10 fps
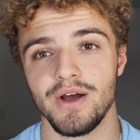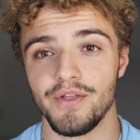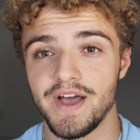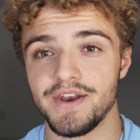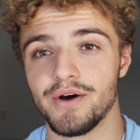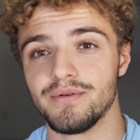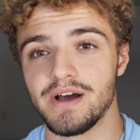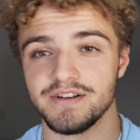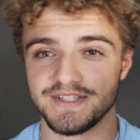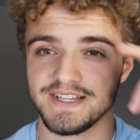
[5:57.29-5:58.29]
On that
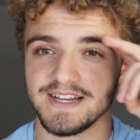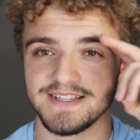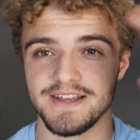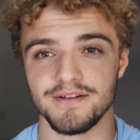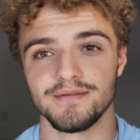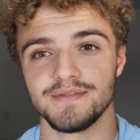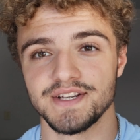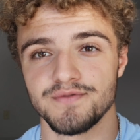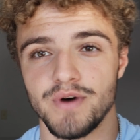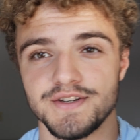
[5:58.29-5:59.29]
note, I'll see you guys later.
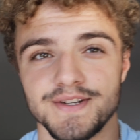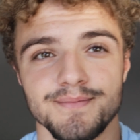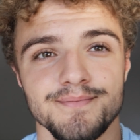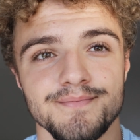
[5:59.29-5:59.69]
Thanks for watching.